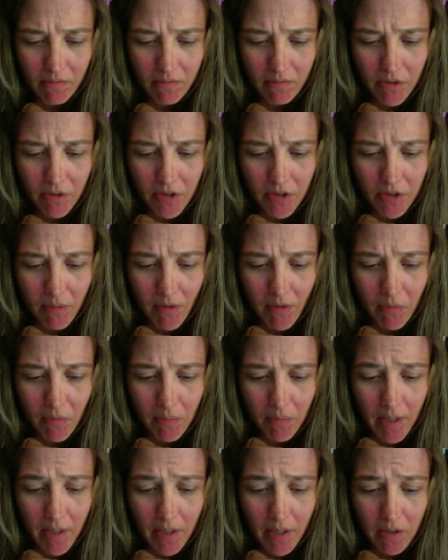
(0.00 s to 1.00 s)
For some of
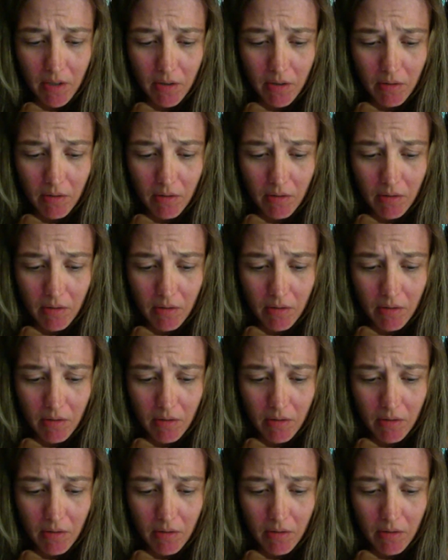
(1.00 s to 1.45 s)
them, they do.